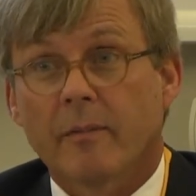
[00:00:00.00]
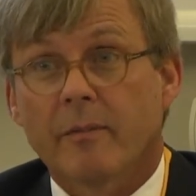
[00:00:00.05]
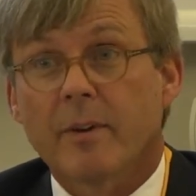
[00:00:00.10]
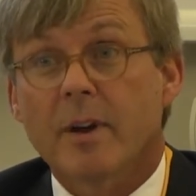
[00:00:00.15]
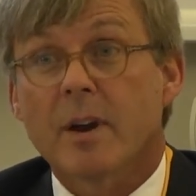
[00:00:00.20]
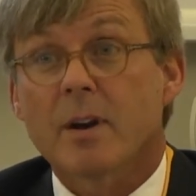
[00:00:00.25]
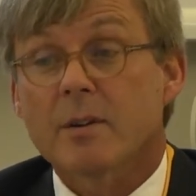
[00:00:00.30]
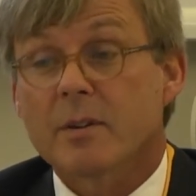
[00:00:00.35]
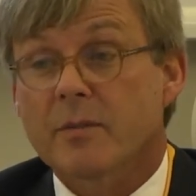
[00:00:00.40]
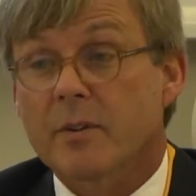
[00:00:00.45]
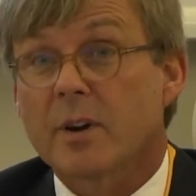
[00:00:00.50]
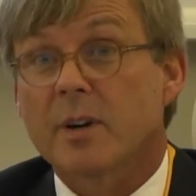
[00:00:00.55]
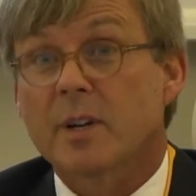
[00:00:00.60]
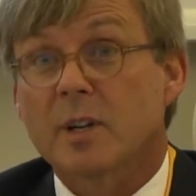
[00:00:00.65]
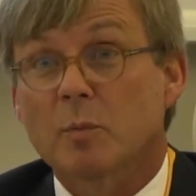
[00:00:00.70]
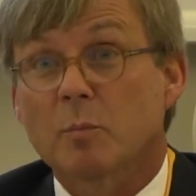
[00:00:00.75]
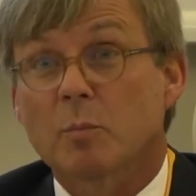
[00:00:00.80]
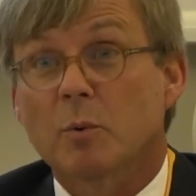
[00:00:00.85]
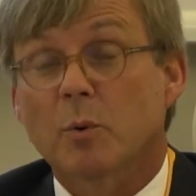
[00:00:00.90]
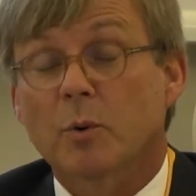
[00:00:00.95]
Very, very
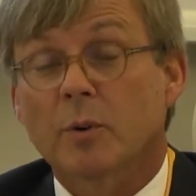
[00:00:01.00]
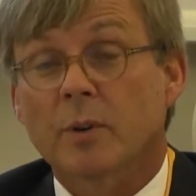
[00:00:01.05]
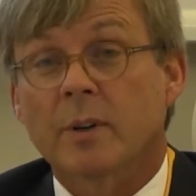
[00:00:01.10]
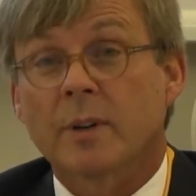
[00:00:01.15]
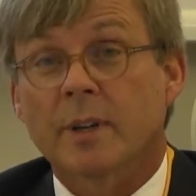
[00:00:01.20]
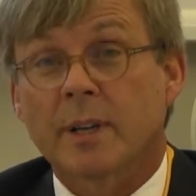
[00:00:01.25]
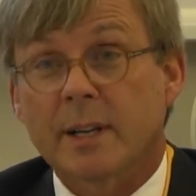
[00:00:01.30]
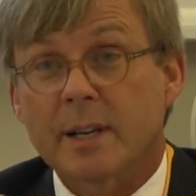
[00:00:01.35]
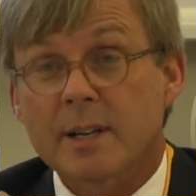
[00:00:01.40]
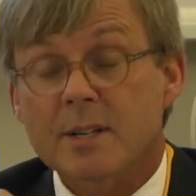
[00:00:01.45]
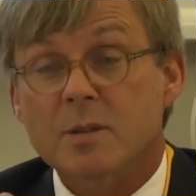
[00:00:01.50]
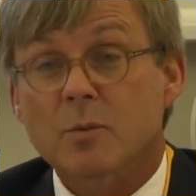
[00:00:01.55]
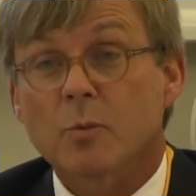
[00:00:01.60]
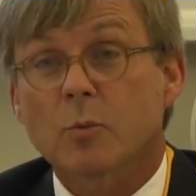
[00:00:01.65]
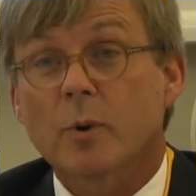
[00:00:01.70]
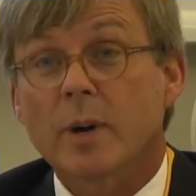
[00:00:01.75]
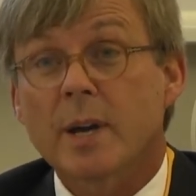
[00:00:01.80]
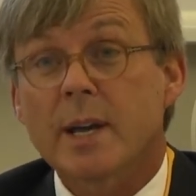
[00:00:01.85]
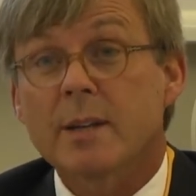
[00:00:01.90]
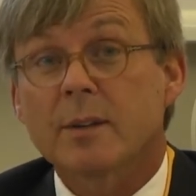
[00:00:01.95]
important. It is a
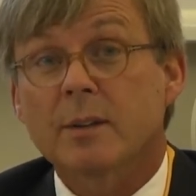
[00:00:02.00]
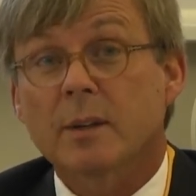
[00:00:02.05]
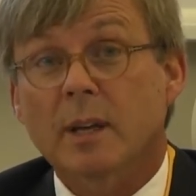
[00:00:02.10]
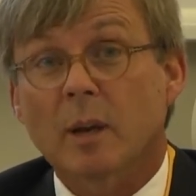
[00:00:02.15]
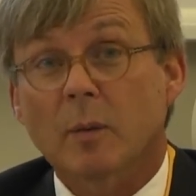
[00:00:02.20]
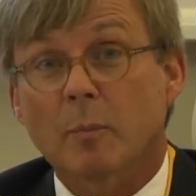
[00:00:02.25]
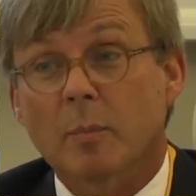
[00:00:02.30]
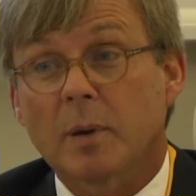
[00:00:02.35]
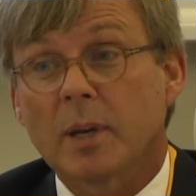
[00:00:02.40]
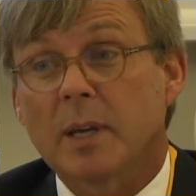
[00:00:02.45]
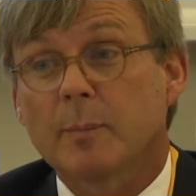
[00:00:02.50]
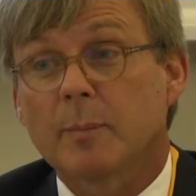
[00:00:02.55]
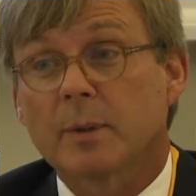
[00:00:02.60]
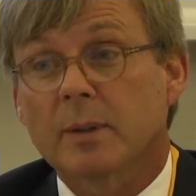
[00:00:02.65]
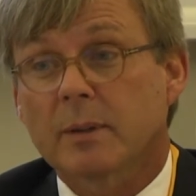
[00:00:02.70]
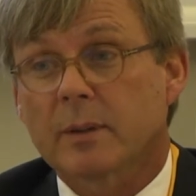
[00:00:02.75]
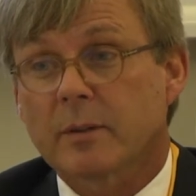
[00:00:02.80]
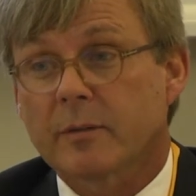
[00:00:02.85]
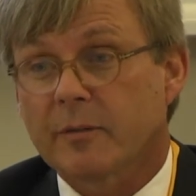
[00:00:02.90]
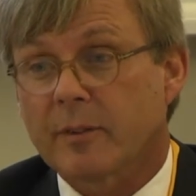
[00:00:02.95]
way to get
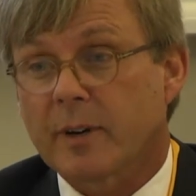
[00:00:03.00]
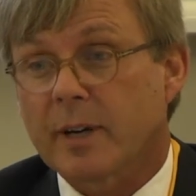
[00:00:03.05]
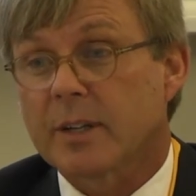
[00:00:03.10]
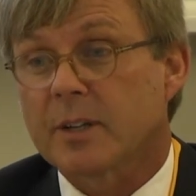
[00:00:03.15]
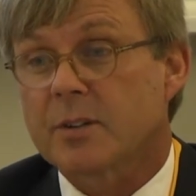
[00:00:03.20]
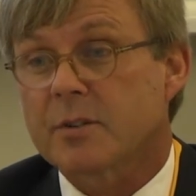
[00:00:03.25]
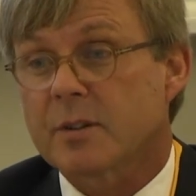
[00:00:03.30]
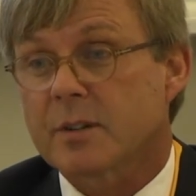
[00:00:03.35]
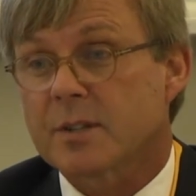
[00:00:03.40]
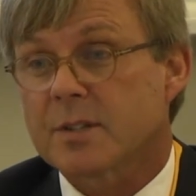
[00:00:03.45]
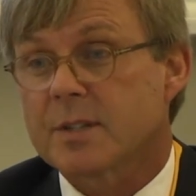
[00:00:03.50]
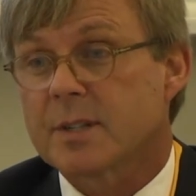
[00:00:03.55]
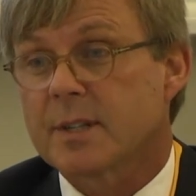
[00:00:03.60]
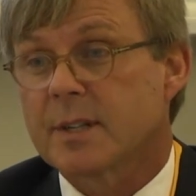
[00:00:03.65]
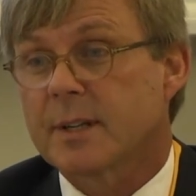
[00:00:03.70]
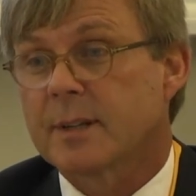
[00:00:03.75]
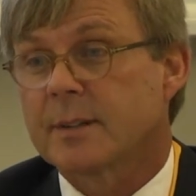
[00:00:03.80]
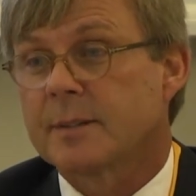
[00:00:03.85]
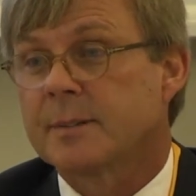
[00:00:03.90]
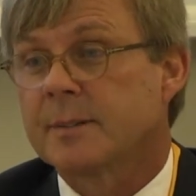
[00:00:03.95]
people to find trust
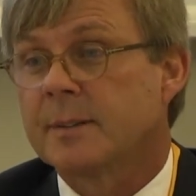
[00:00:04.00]
here.